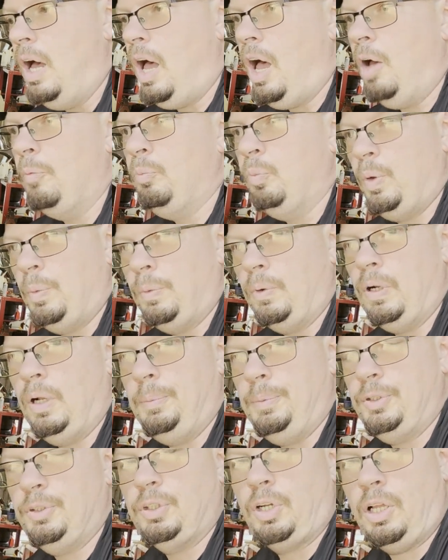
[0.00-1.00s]
We were able
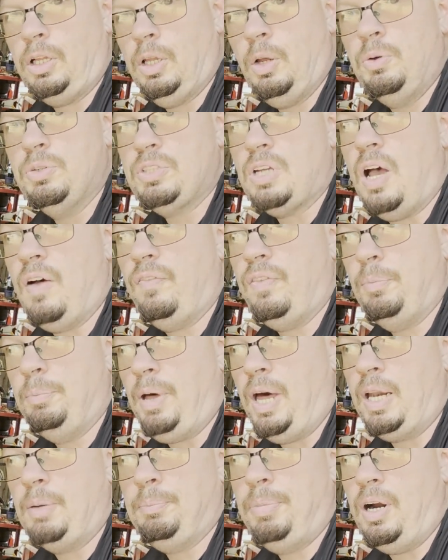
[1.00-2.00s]
to close off the
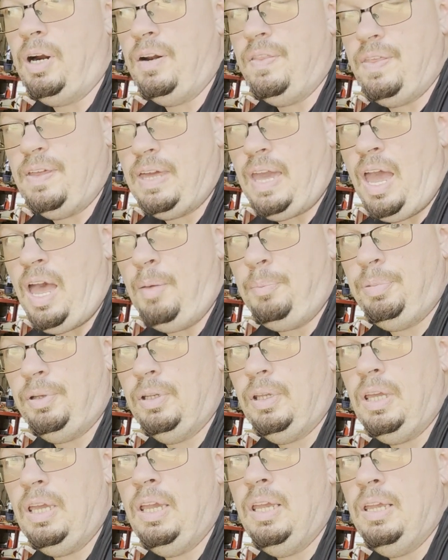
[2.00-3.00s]
bottom part of the gap
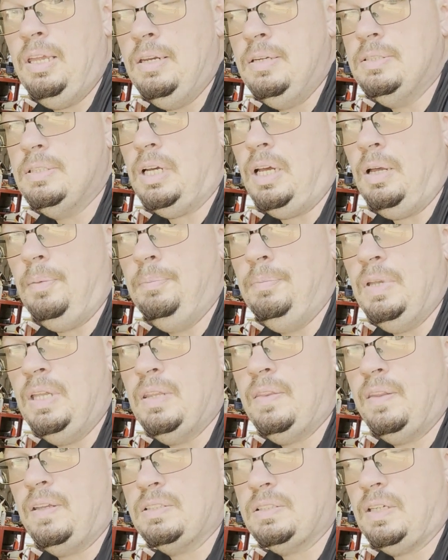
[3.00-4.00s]
and
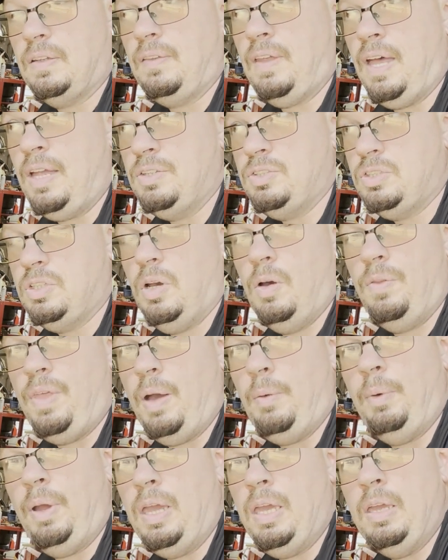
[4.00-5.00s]
things like that, so that
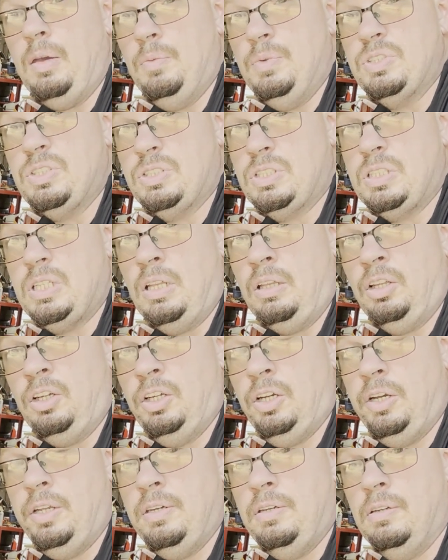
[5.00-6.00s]
way it was still a
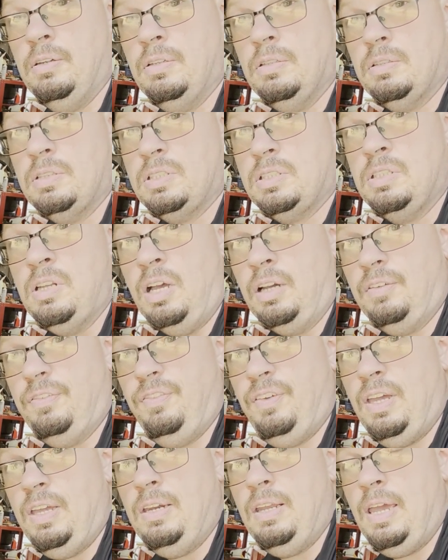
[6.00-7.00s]
good snug
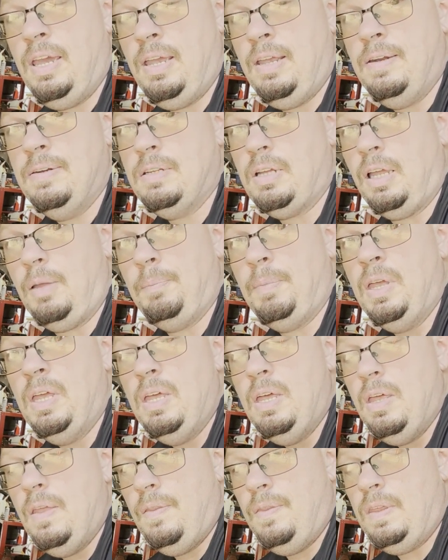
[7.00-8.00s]
fit, and
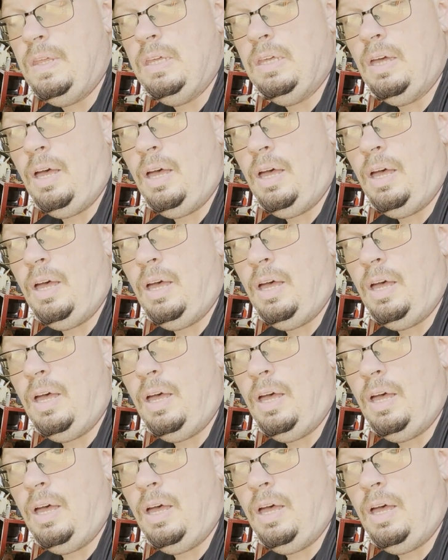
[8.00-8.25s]
the